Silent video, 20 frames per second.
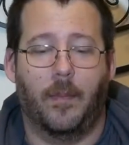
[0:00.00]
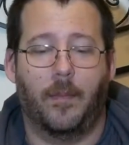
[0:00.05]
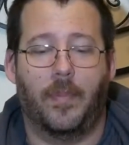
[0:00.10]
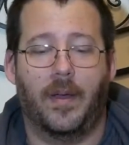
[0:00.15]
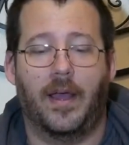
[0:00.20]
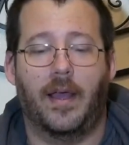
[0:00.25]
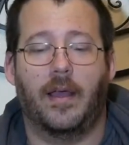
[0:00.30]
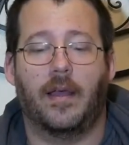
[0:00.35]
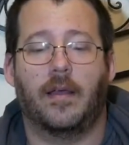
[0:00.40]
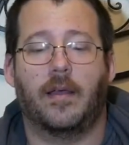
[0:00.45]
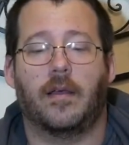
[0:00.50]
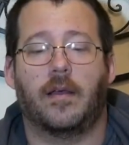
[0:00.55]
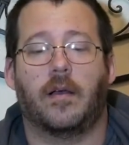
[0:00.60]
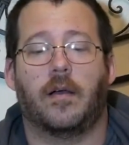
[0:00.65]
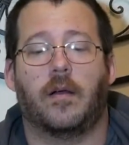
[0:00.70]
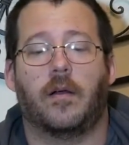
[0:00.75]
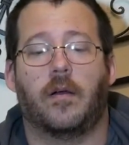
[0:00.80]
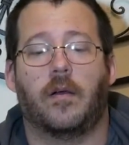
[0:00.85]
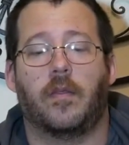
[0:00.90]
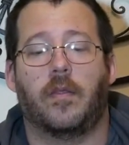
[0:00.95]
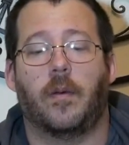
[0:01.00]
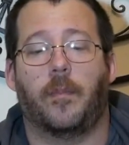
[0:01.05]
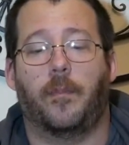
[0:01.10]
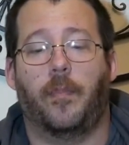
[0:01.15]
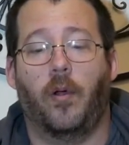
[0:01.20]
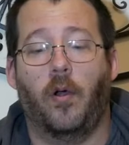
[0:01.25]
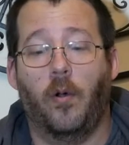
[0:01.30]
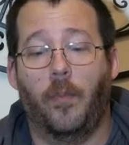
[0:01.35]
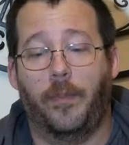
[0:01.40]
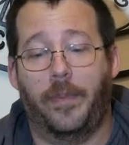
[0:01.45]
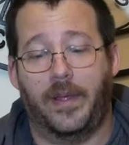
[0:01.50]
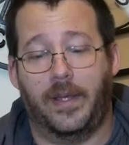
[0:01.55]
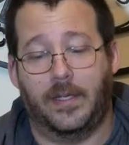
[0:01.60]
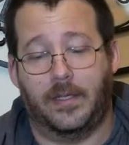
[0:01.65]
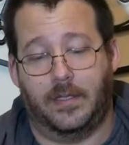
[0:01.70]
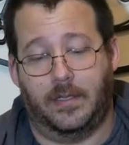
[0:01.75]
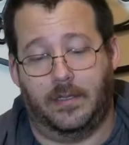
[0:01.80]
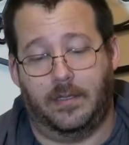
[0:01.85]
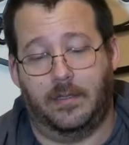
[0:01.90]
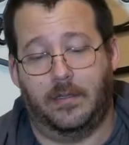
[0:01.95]
But the
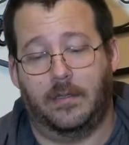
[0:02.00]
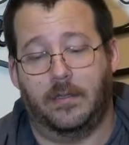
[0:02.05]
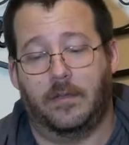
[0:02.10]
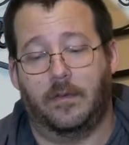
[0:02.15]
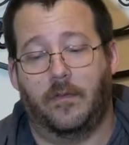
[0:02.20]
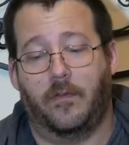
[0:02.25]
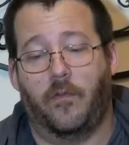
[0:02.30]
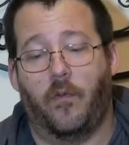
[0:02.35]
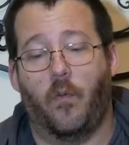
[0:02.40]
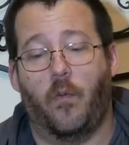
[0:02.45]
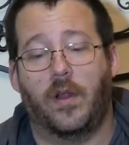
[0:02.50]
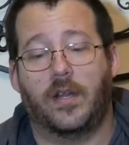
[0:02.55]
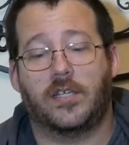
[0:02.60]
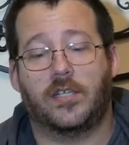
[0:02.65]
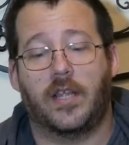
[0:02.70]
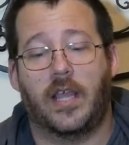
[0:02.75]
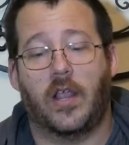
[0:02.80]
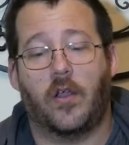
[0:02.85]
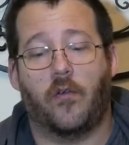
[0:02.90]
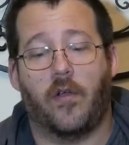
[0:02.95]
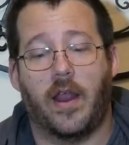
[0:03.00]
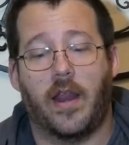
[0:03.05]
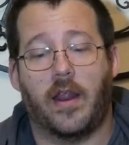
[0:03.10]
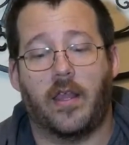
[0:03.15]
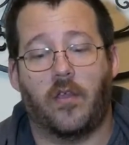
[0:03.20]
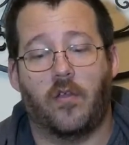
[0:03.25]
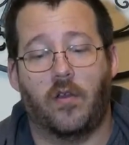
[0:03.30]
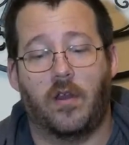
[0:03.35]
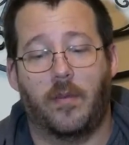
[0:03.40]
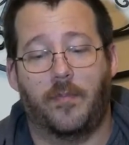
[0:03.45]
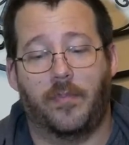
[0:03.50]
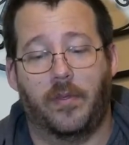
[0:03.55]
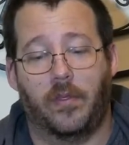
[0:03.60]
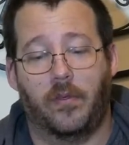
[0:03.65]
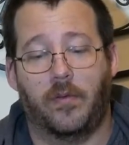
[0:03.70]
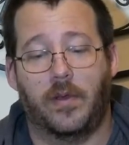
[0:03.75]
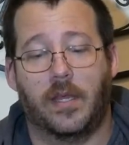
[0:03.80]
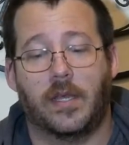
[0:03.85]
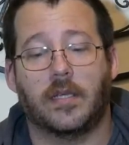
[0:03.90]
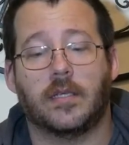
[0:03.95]
purpose for which they created Cutie
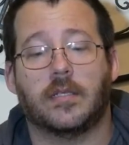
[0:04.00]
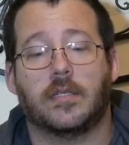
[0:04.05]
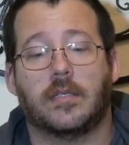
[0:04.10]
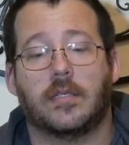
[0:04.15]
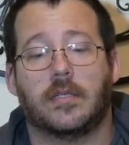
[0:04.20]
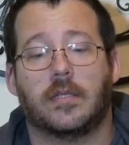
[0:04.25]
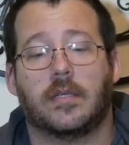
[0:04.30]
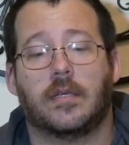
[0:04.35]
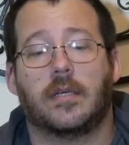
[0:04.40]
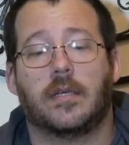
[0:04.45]
Polluties